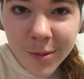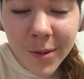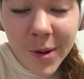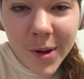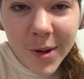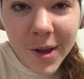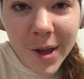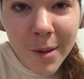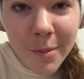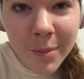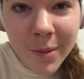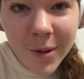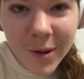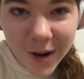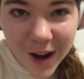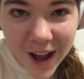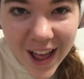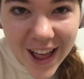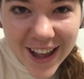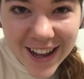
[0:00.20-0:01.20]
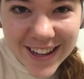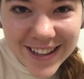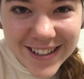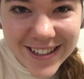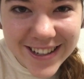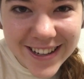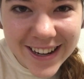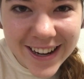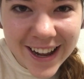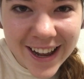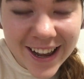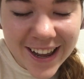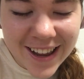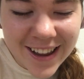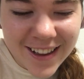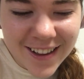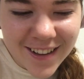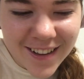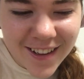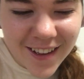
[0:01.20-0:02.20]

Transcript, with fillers: woke up crying today.